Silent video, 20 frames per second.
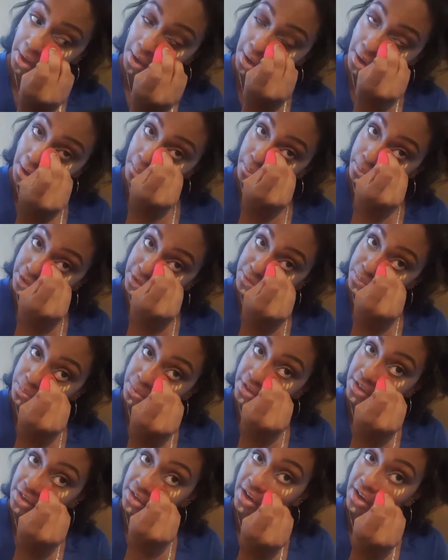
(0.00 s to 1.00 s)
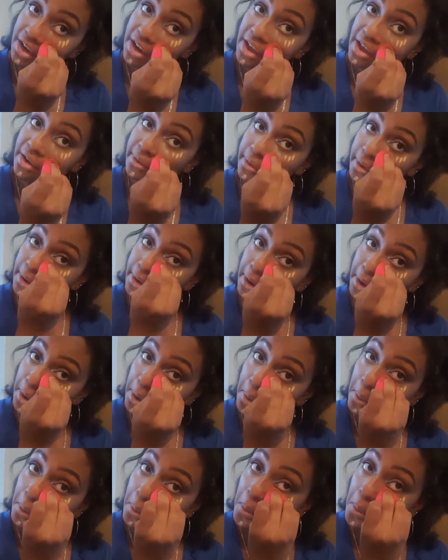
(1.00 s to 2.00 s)
And I'm just blending that out right
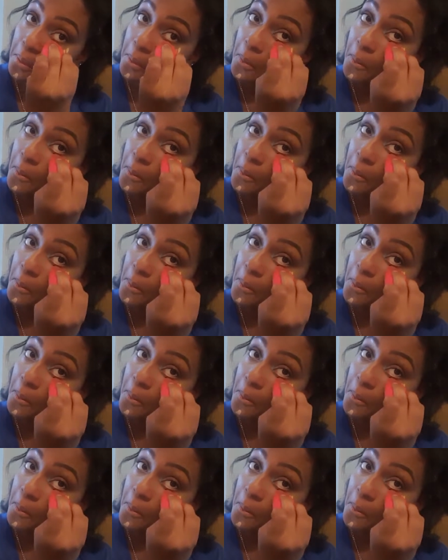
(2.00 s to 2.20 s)
now.